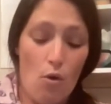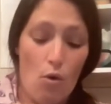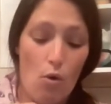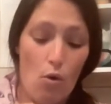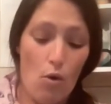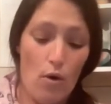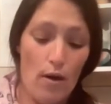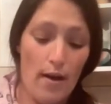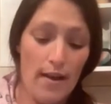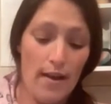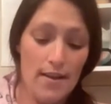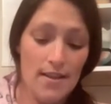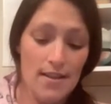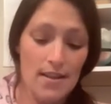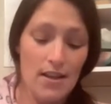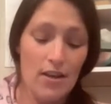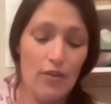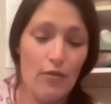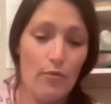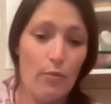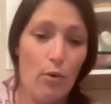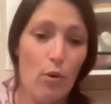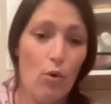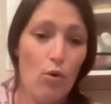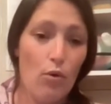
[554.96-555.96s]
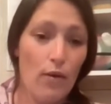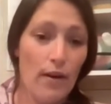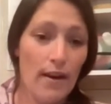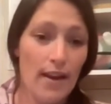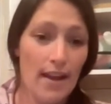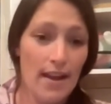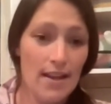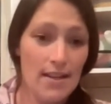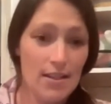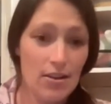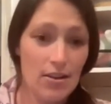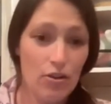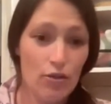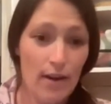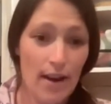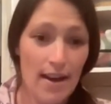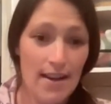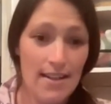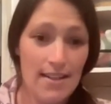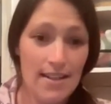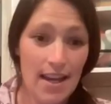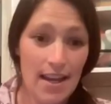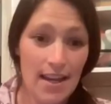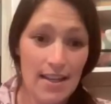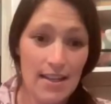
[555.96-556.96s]
or instead of pouring, it's a
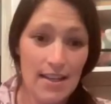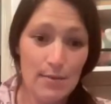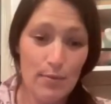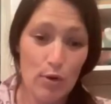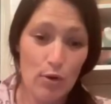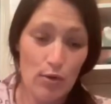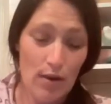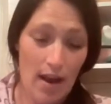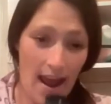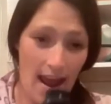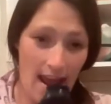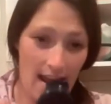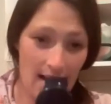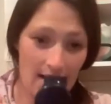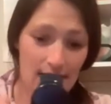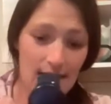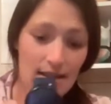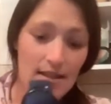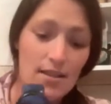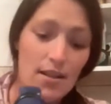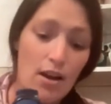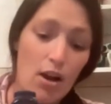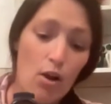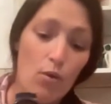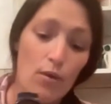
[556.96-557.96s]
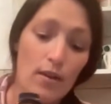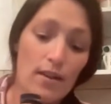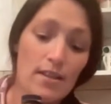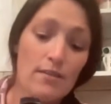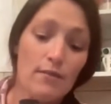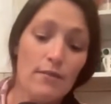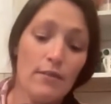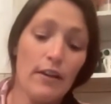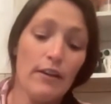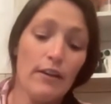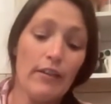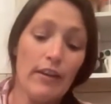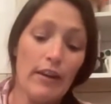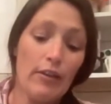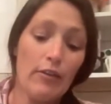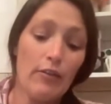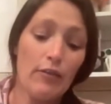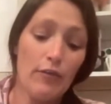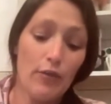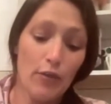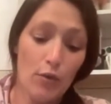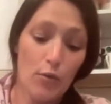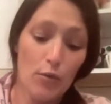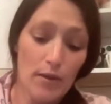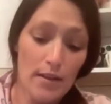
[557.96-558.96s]
great teaspoon access hole. It's very
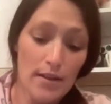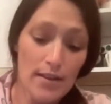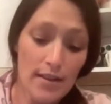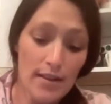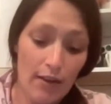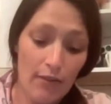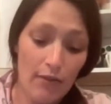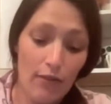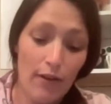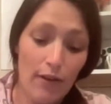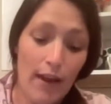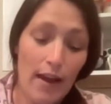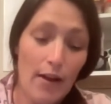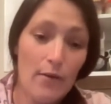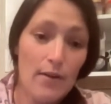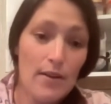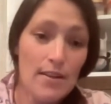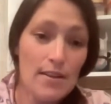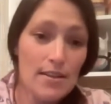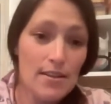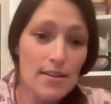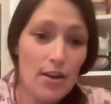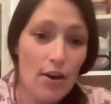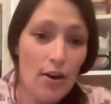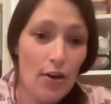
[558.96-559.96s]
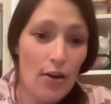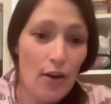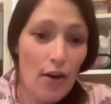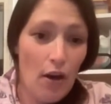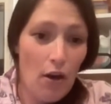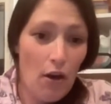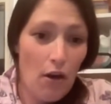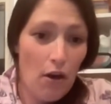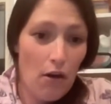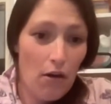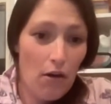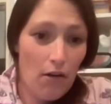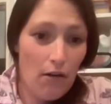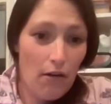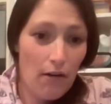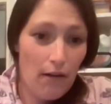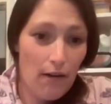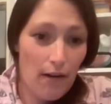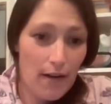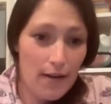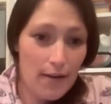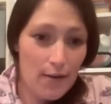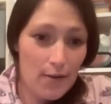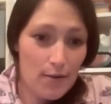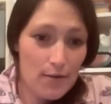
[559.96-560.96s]
full with sunflowers. So
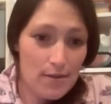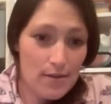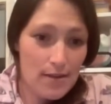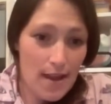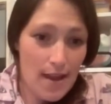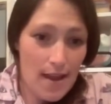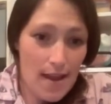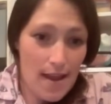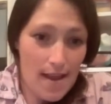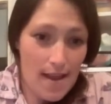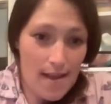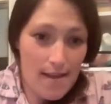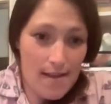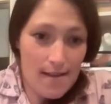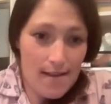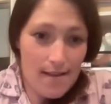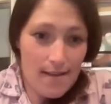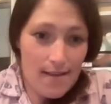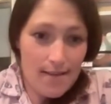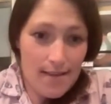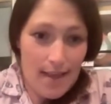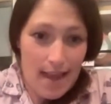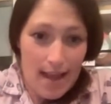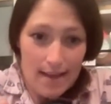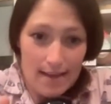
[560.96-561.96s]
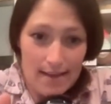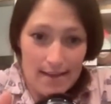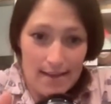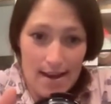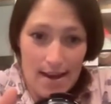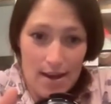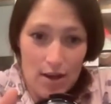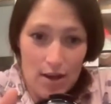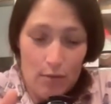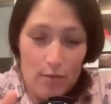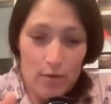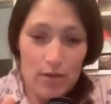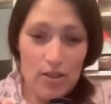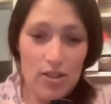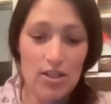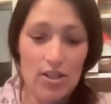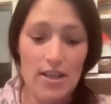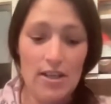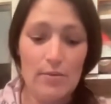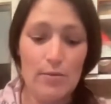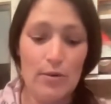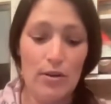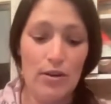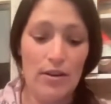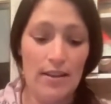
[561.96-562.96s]
you'll see there. See, you can put a
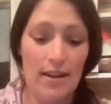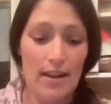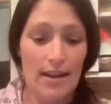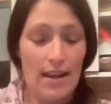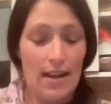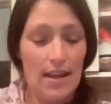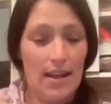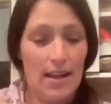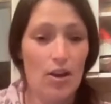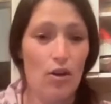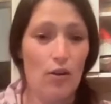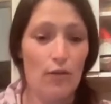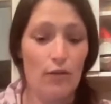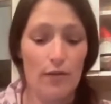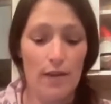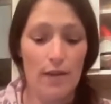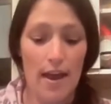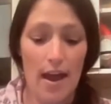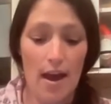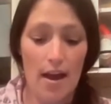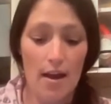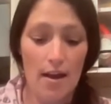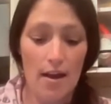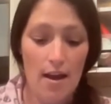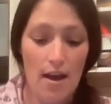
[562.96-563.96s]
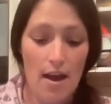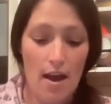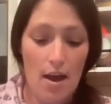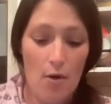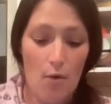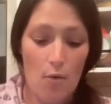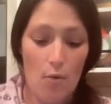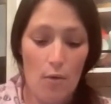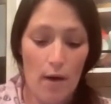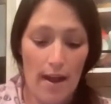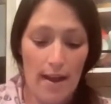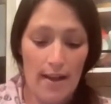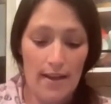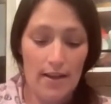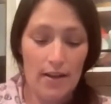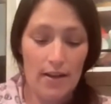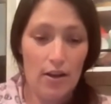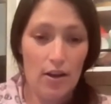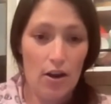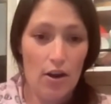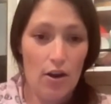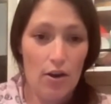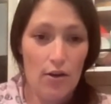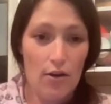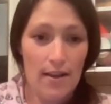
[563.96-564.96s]
teaspoon in there to get your coffee out. Away you
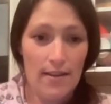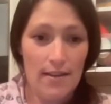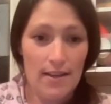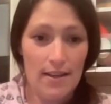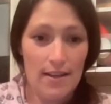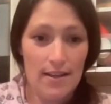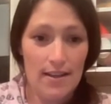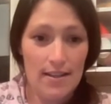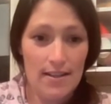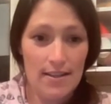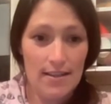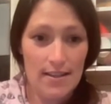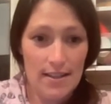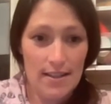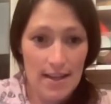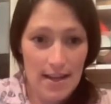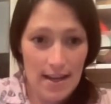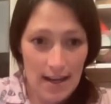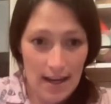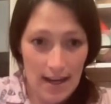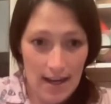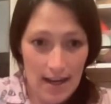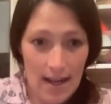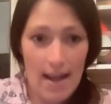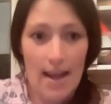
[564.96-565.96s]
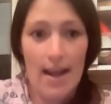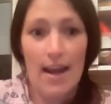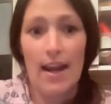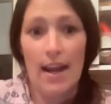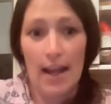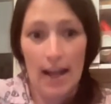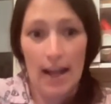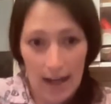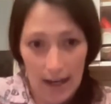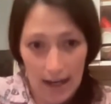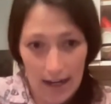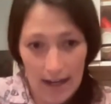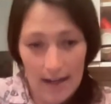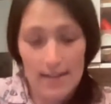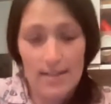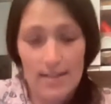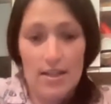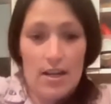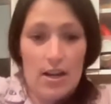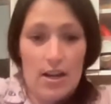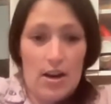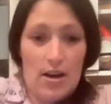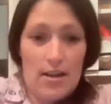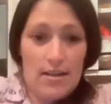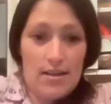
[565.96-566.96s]
go, and then you seal it and it clicks.
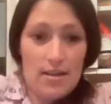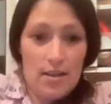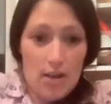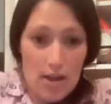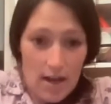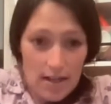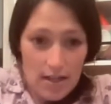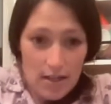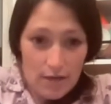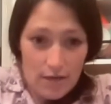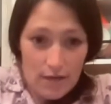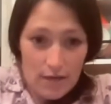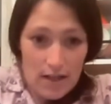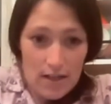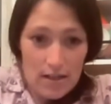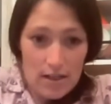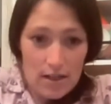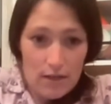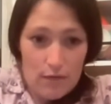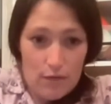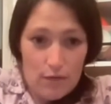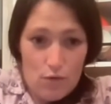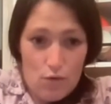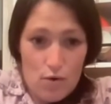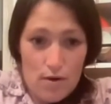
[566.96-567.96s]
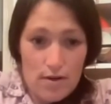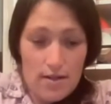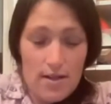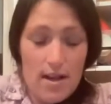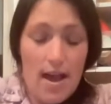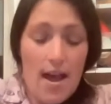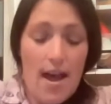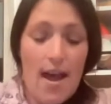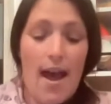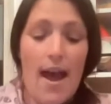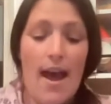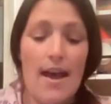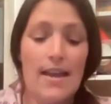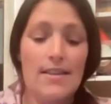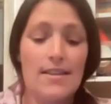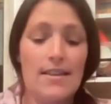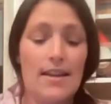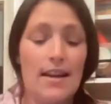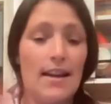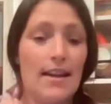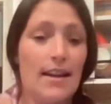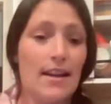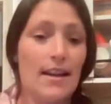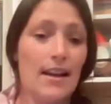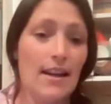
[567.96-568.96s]
You kind of slide your fingers forward,
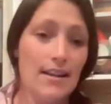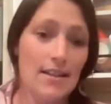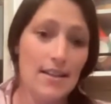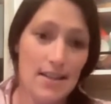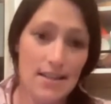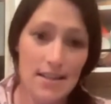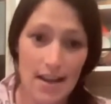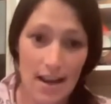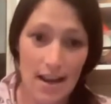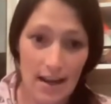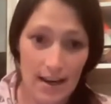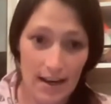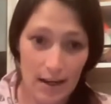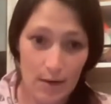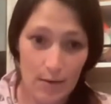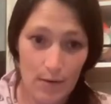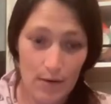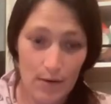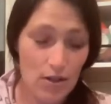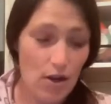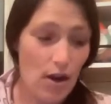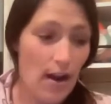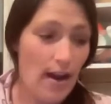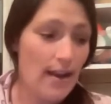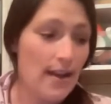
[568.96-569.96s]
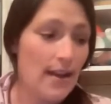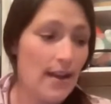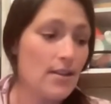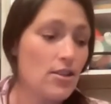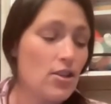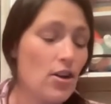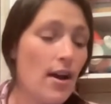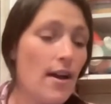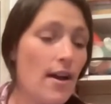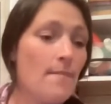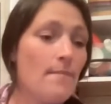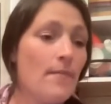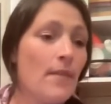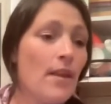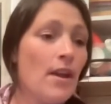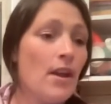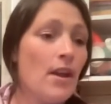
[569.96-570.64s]
seal it, clicks. It's now liquid tight, airtight.